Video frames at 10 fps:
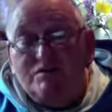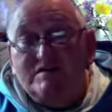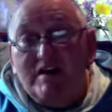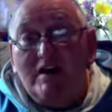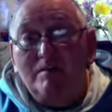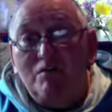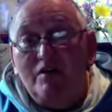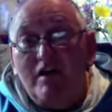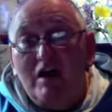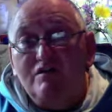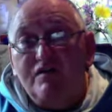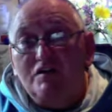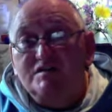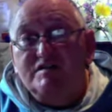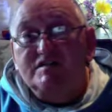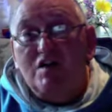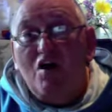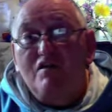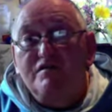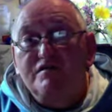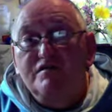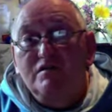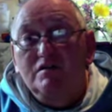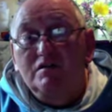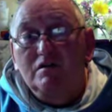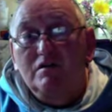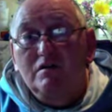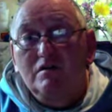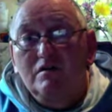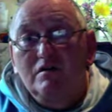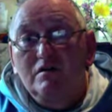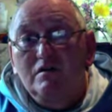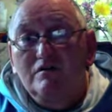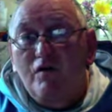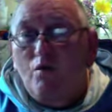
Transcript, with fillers: was telling Brother Alphonsus off for